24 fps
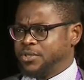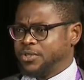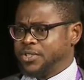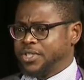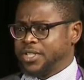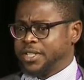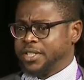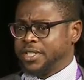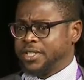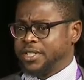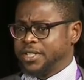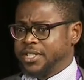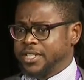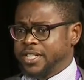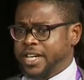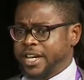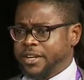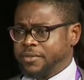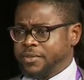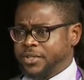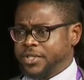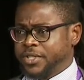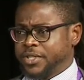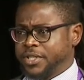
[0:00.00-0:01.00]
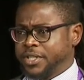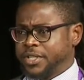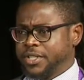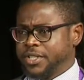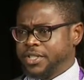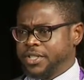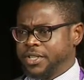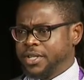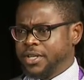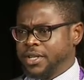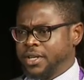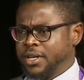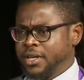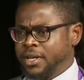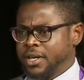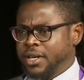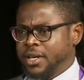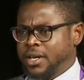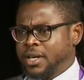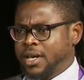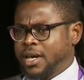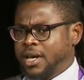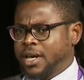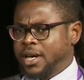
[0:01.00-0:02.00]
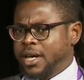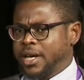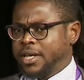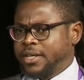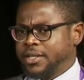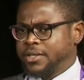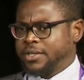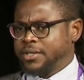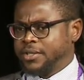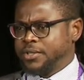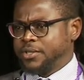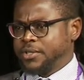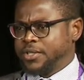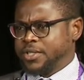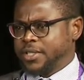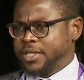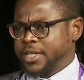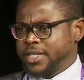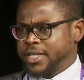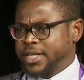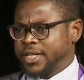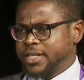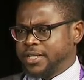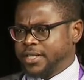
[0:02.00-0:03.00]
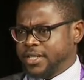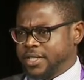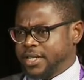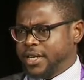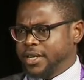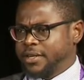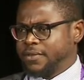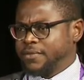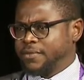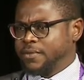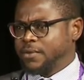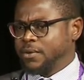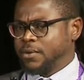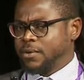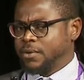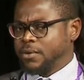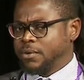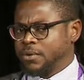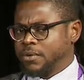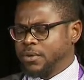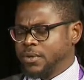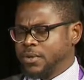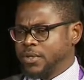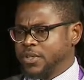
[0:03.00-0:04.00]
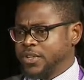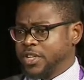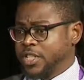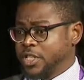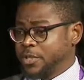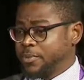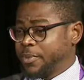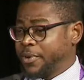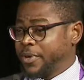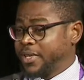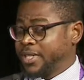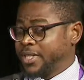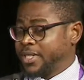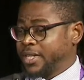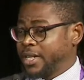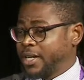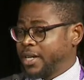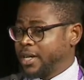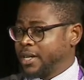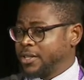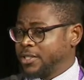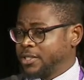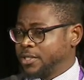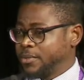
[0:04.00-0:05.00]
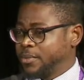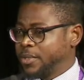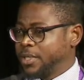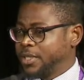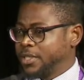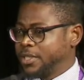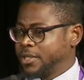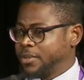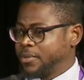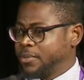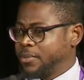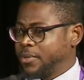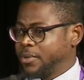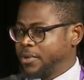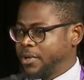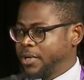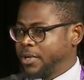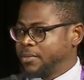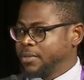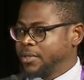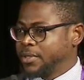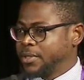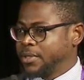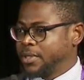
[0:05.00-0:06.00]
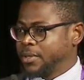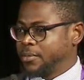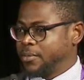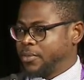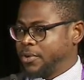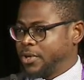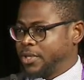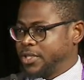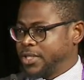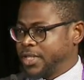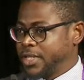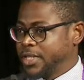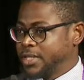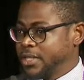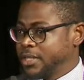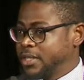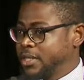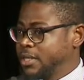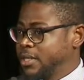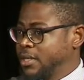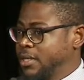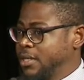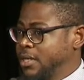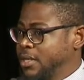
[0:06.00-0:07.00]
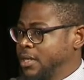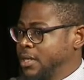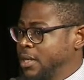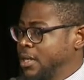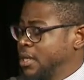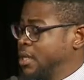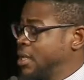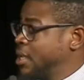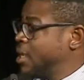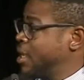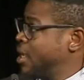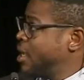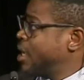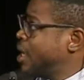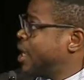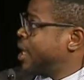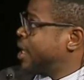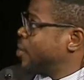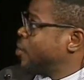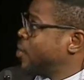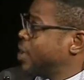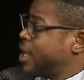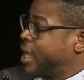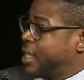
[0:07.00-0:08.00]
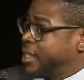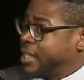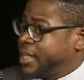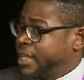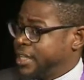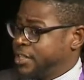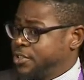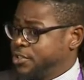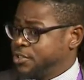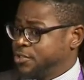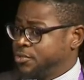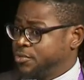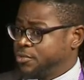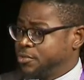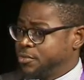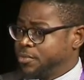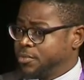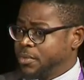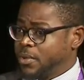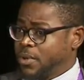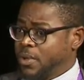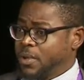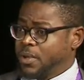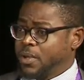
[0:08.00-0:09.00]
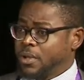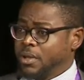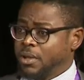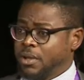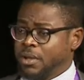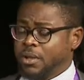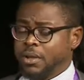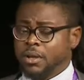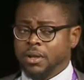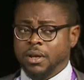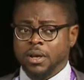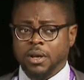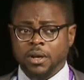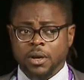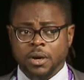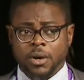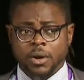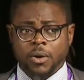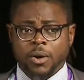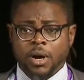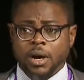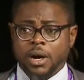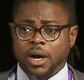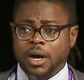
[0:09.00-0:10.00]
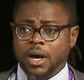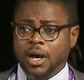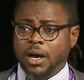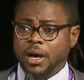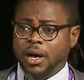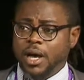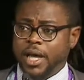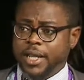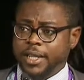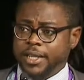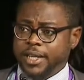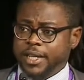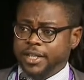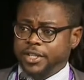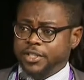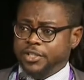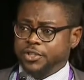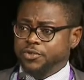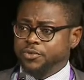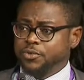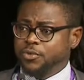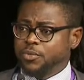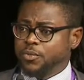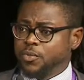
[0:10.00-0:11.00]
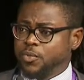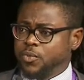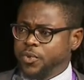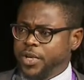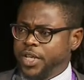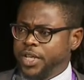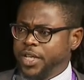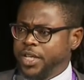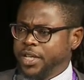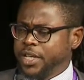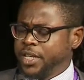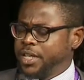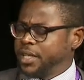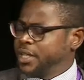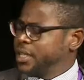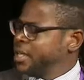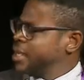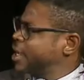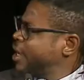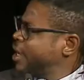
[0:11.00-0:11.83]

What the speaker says: using design research and user-centered design for transparency and accountability programs and projects. And I work at the engine room. At the engine room, we